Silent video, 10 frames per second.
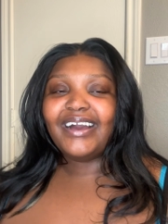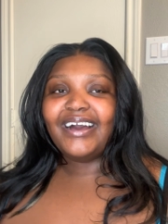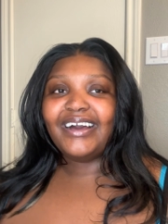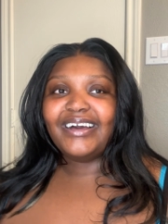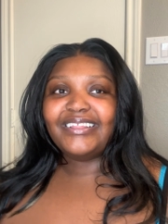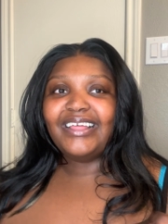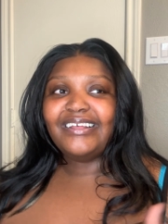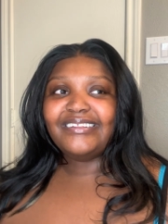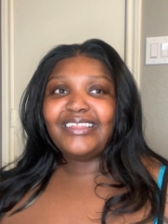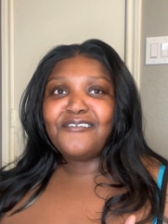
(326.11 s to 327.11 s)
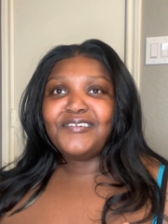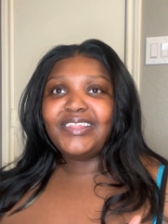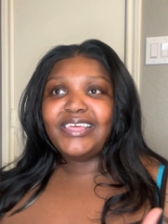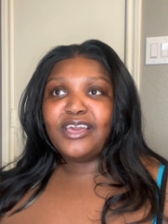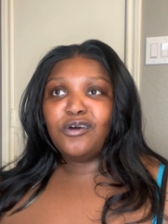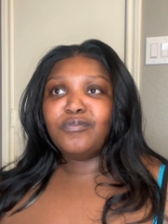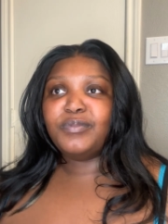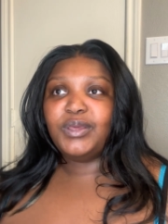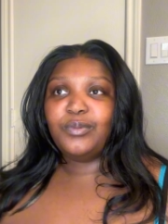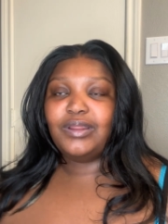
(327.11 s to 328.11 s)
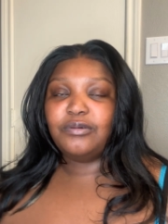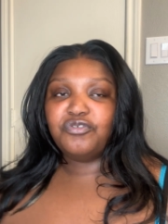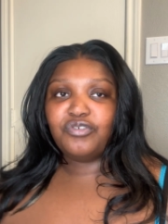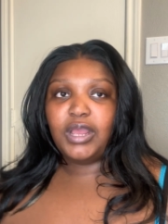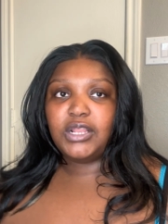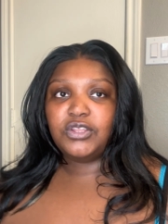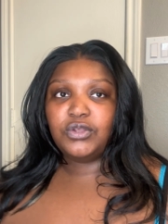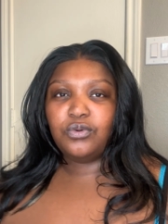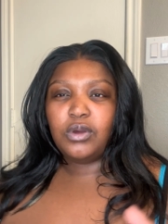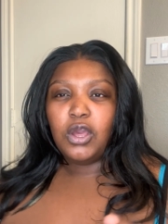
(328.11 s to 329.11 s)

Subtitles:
That definitely helped me when I was trying to